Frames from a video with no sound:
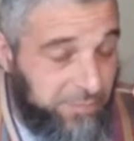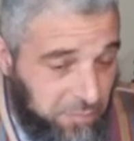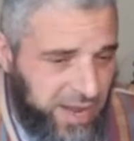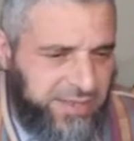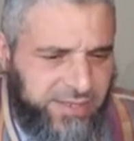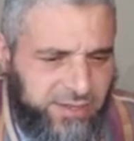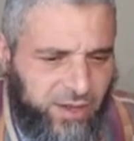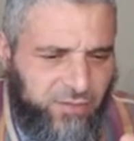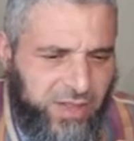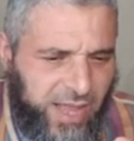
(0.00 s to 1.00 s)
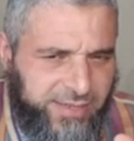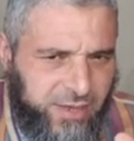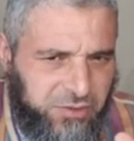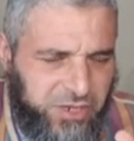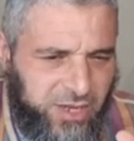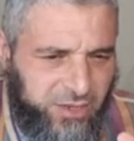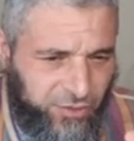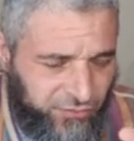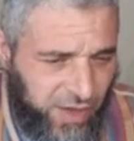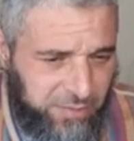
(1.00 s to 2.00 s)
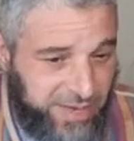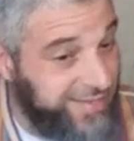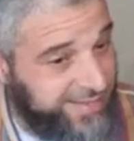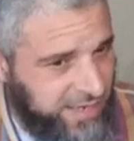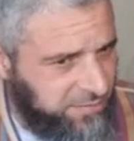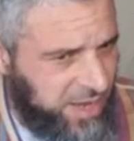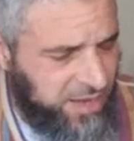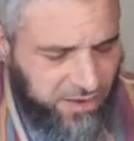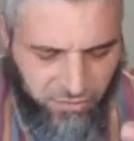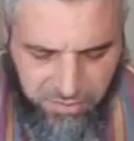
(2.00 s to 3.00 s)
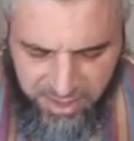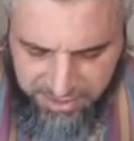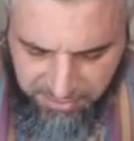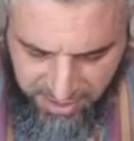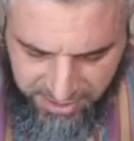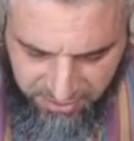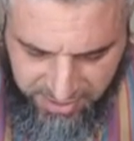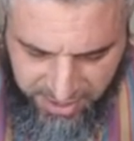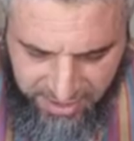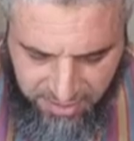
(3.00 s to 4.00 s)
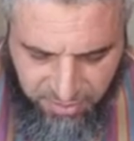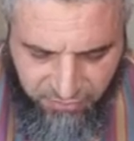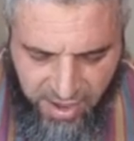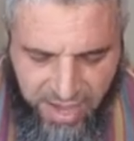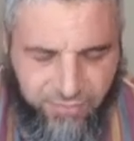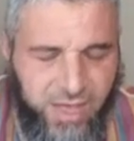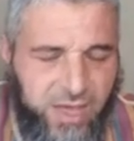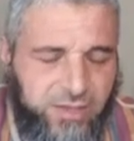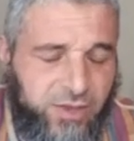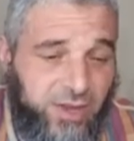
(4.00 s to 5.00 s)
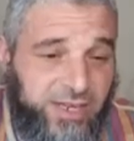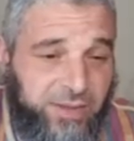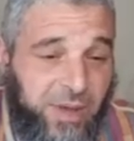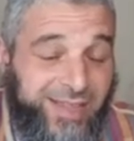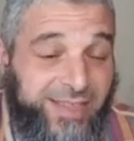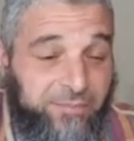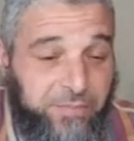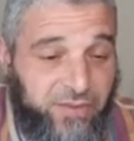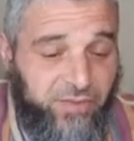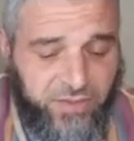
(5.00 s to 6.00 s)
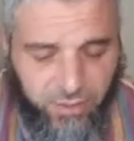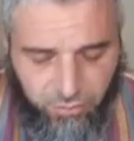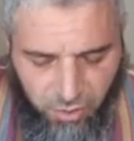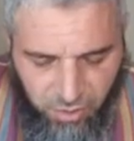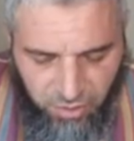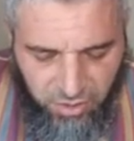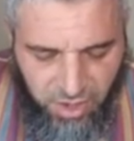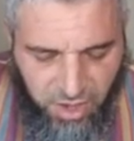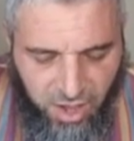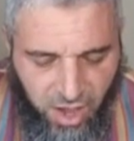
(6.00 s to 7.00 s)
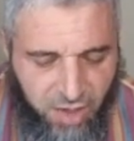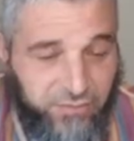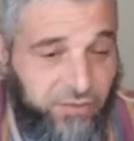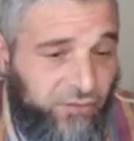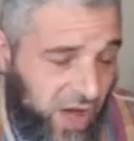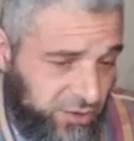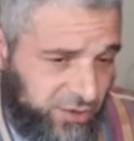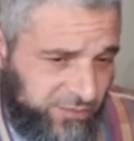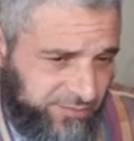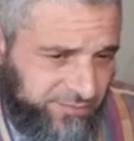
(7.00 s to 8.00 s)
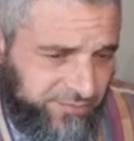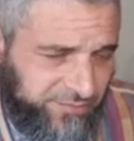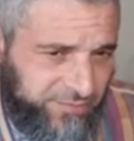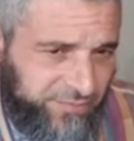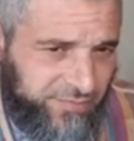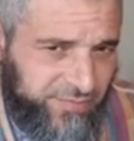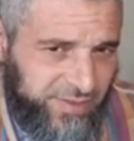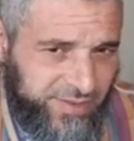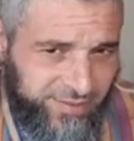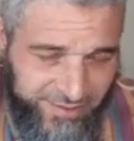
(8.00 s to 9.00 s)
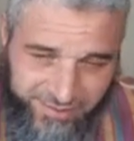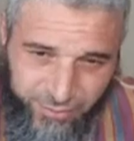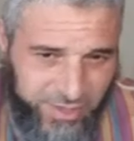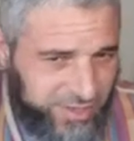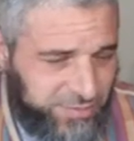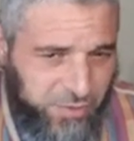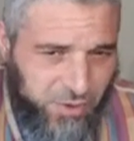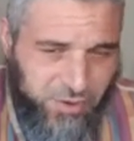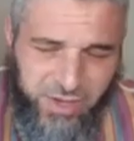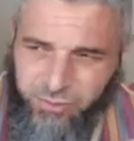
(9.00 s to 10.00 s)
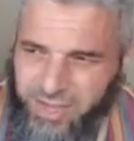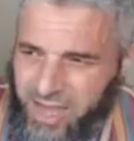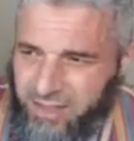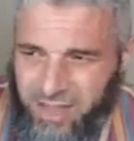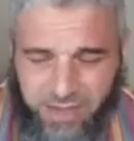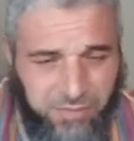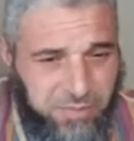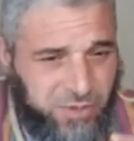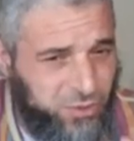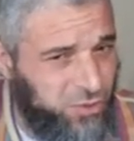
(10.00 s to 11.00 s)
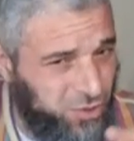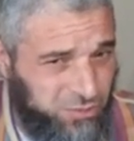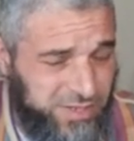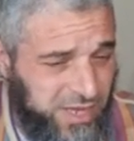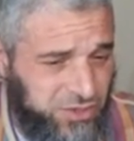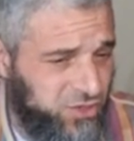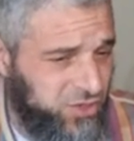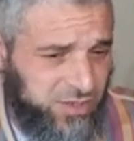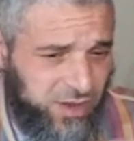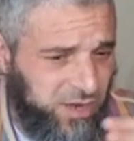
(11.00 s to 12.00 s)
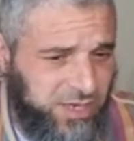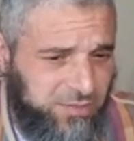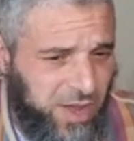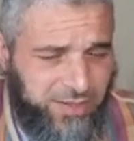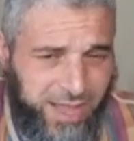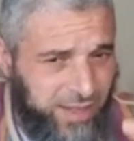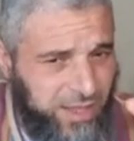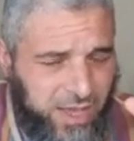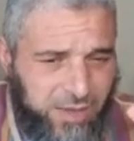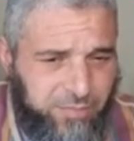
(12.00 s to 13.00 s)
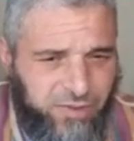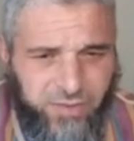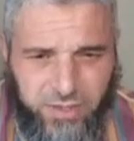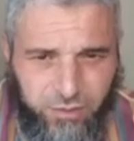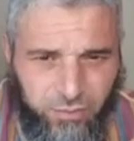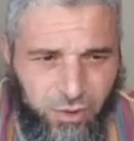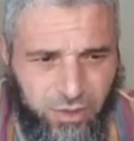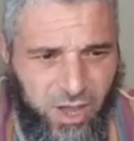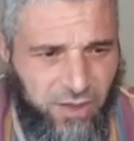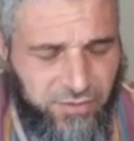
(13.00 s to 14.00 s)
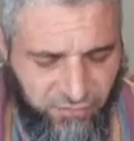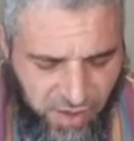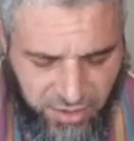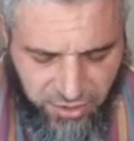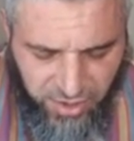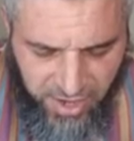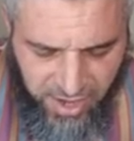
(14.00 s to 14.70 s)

blessing of Allah Azza wa Jal. Your family is ni'mah from Allah subhanahu wa ta'ala. Number 5, talking about the pivotal role of the father. We spoke and we had like maybe 2 or 3 sessions just talking about that pivotal role of the father.